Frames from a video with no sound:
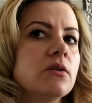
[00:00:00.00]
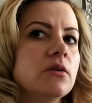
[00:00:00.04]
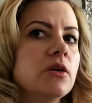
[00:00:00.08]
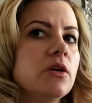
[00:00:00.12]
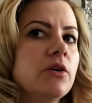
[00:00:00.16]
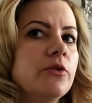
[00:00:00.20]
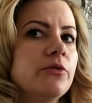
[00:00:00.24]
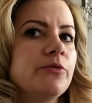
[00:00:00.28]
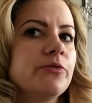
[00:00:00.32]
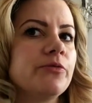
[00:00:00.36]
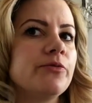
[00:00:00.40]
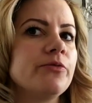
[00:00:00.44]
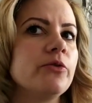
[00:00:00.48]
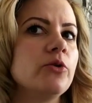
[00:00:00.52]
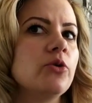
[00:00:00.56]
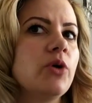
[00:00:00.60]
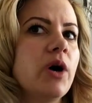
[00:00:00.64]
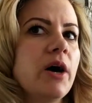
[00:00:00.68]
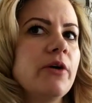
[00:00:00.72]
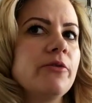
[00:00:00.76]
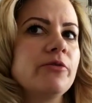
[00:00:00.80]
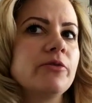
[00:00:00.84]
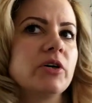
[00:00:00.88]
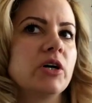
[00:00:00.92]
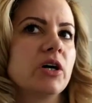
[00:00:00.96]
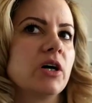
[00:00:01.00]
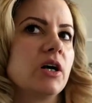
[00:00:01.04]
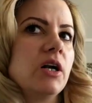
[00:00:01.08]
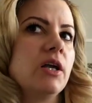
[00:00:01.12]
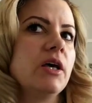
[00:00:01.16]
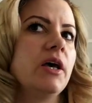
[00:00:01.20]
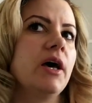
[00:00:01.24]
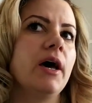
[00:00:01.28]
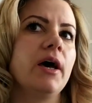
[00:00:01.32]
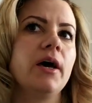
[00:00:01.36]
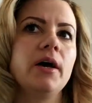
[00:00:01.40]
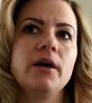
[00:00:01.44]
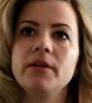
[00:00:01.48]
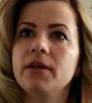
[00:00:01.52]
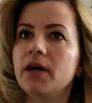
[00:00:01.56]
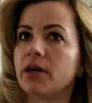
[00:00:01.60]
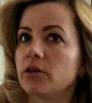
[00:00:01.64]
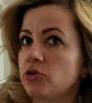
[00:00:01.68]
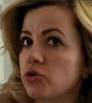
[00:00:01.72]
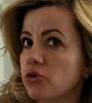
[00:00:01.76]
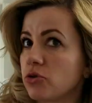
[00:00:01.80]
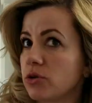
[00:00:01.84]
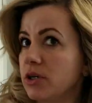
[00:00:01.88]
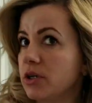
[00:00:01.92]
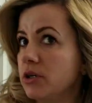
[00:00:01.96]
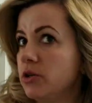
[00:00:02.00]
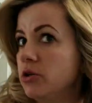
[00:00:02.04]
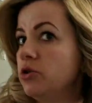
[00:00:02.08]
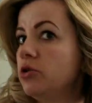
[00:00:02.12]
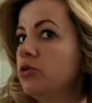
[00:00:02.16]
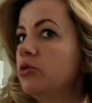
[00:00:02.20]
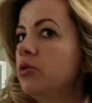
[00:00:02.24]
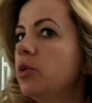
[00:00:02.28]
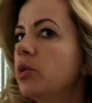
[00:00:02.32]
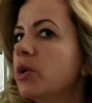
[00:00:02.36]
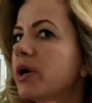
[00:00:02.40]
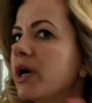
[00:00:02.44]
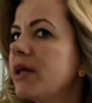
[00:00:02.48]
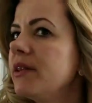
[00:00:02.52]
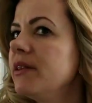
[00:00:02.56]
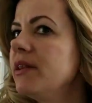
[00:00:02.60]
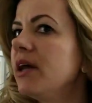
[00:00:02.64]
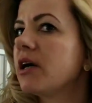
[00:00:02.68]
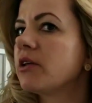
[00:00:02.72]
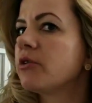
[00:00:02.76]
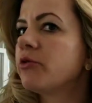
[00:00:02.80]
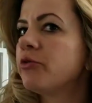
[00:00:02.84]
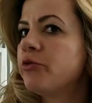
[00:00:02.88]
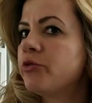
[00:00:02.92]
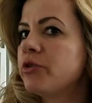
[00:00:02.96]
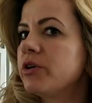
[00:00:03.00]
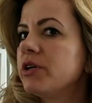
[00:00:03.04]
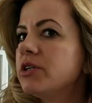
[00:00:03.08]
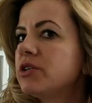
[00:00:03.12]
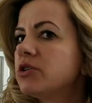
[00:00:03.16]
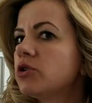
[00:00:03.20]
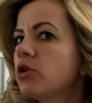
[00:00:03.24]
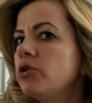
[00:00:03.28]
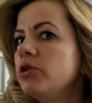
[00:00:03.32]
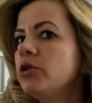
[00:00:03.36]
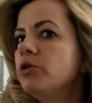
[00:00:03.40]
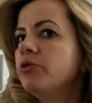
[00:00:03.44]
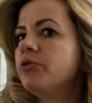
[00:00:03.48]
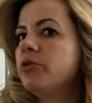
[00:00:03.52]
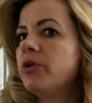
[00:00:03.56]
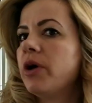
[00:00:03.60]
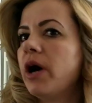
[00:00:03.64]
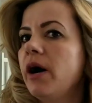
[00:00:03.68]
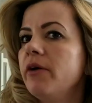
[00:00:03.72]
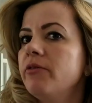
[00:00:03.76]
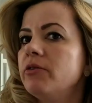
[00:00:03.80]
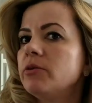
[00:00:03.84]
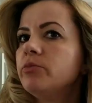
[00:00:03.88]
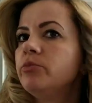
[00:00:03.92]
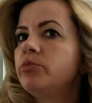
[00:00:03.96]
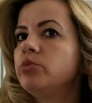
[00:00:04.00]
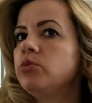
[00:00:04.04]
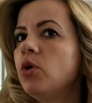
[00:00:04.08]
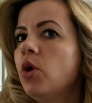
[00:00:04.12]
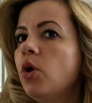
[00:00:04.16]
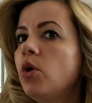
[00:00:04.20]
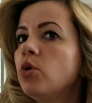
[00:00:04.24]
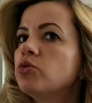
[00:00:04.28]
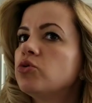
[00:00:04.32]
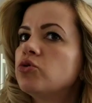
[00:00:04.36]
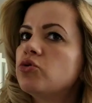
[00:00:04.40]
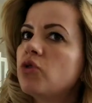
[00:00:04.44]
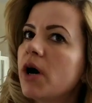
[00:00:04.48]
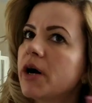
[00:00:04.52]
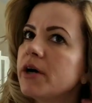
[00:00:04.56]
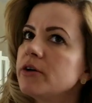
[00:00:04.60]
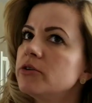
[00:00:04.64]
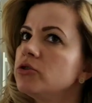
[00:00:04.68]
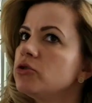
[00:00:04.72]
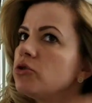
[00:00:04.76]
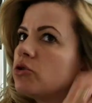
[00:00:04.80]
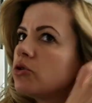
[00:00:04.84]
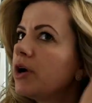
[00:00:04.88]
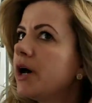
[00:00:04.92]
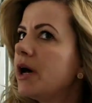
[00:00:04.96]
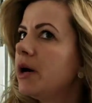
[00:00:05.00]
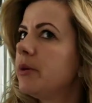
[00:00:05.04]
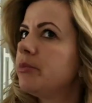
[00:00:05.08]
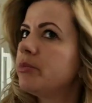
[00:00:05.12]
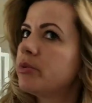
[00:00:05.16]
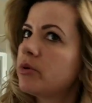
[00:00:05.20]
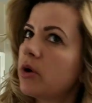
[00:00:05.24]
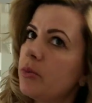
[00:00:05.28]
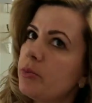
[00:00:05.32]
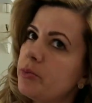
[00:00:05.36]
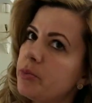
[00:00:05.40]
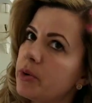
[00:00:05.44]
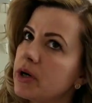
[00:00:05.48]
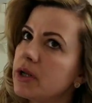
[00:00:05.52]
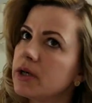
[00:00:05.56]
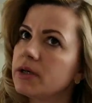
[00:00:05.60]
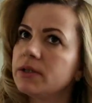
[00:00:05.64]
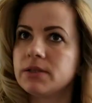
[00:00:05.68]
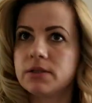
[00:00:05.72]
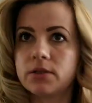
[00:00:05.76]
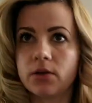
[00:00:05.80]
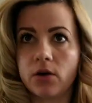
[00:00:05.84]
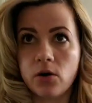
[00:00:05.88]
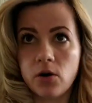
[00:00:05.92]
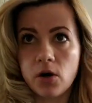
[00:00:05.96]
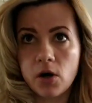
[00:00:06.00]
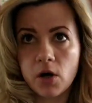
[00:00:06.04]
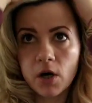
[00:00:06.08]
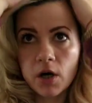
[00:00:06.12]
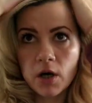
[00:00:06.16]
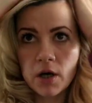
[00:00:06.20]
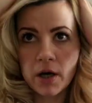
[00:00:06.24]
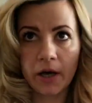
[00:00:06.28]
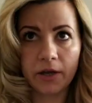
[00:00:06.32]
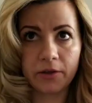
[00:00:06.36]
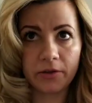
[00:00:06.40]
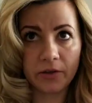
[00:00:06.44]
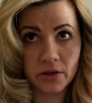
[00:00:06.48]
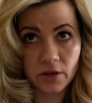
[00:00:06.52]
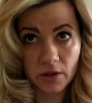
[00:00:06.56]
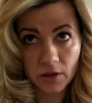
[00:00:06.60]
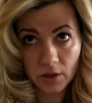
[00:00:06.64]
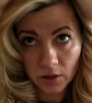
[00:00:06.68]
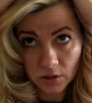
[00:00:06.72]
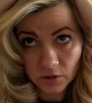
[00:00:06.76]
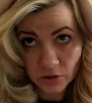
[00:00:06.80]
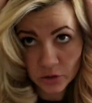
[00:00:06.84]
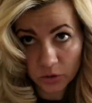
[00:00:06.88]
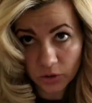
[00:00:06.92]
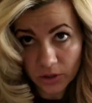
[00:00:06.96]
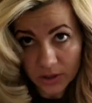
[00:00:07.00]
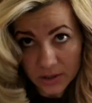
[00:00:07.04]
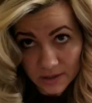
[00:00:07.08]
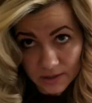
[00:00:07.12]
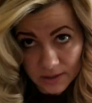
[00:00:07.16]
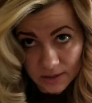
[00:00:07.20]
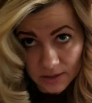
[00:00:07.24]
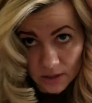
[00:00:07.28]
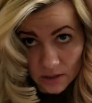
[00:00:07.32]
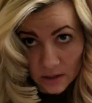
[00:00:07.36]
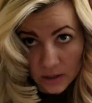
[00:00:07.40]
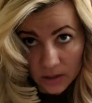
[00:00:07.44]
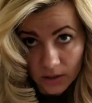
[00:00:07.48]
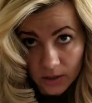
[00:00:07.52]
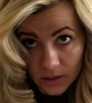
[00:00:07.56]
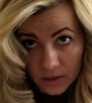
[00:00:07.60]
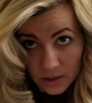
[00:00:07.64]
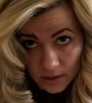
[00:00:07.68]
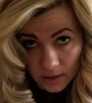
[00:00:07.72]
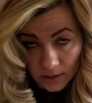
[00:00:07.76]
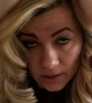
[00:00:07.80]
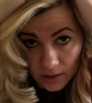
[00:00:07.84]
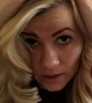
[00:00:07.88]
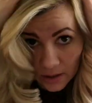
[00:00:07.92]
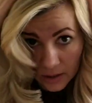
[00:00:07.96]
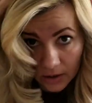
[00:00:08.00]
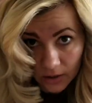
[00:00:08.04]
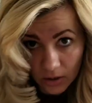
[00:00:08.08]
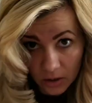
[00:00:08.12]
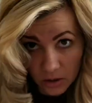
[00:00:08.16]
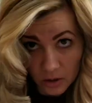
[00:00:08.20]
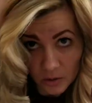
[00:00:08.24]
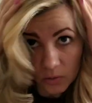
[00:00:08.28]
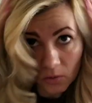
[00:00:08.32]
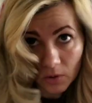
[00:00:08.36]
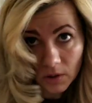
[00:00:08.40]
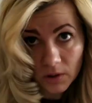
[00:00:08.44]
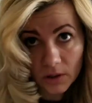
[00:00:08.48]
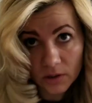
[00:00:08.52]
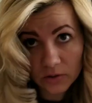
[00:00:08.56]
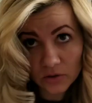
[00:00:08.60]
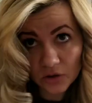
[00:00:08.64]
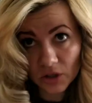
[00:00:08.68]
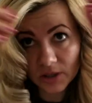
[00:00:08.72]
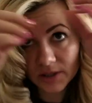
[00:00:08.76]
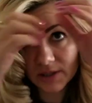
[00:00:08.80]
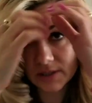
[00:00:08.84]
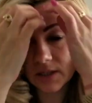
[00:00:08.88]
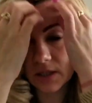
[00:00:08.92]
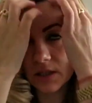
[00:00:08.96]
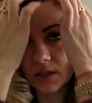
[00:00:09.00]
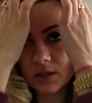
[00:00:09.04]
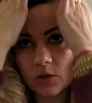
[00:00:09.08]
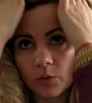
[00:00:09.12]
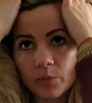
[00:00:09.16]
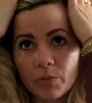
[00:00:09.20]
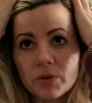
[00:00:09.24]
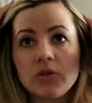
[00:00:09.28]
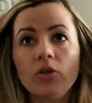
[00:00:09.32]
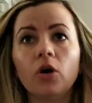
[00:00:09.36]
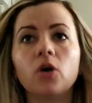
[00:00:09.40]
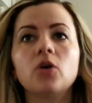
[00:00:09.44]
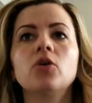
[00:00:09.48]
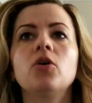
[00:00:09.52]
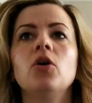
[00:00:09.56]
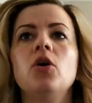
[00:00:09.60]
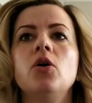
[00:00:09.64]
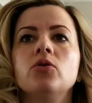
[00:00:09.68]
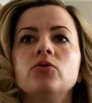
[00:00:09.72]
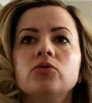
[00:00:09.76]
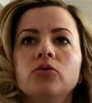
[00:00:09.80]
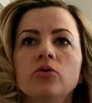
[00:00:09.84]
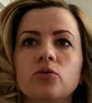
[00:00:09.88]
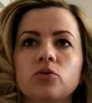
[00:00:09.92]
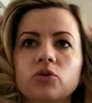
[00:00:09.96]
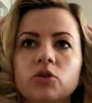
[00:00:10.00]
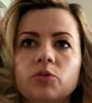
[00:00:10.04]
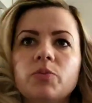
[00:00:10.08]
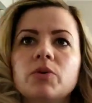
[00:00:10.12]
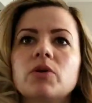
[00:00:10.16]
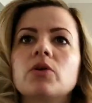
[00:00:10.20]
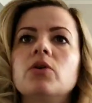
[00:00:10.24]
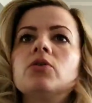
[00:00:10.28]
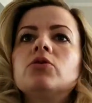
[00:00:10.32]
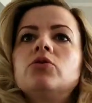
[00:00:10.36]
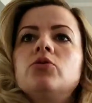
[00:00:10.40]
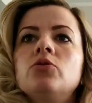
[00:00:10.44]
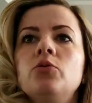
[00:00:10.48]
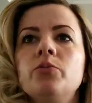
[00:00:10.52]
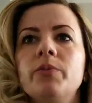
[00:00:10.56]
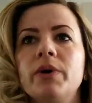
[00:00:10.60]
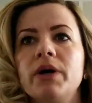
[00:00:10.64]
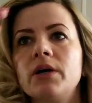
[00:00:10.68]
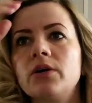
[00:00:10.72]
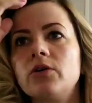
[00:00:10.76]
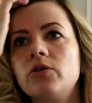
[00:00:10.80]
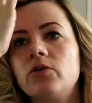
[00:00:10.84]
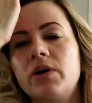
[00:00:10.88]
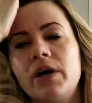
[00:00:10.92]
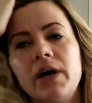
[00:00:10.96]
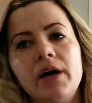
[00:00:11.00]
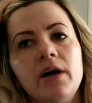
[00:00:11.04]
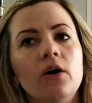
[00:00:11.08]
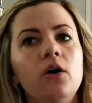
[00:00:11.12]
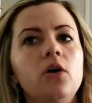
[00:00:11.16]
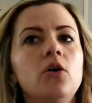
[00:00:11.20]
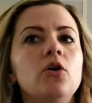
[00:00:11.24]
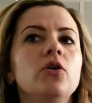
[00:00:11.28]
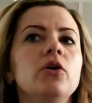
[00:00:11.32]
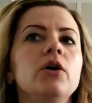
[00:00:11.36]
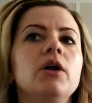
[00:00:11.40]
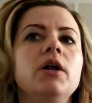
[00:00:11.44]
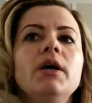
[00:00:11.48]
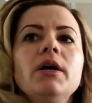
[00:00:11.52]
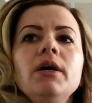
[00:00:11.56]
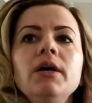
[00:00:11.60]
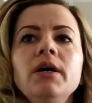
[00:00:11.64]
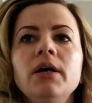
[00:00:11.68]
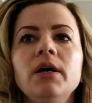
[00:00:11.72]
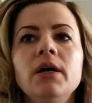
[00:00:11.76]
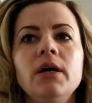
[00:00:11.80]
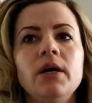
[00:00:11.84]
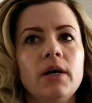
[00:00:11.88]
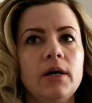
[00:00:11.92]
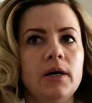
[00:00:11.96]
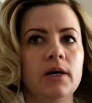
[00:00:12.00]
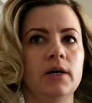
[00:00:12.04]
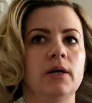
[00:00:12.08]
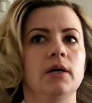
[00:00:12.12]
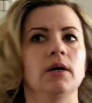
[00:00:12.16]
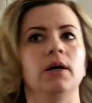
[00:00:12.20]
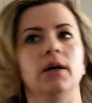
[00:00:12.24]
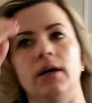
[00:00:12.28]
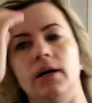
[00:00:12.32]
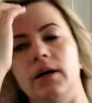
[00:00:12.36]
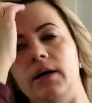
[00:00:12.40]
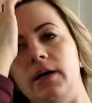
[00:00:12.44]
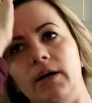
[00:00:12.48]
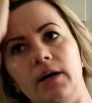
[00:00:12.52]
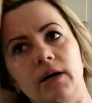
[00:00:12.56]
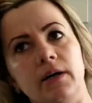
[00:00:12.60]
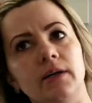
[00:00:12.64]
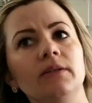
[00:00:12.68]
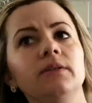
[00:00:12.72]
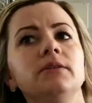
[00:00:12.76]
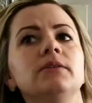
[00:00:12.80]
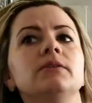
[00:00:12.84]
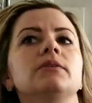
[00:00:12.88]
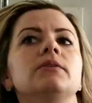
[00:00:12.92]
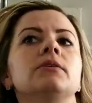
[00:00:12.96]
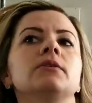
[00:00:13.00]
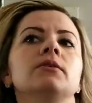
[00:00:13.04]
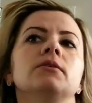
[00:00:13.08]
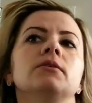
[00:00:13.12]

if you have curly hair naturally you will get that frizz, or if you haven't blow dried your hair properly. So, and here as you can see, there you go, just a little bit. Don't go on the roots because you'll make your hair oily. And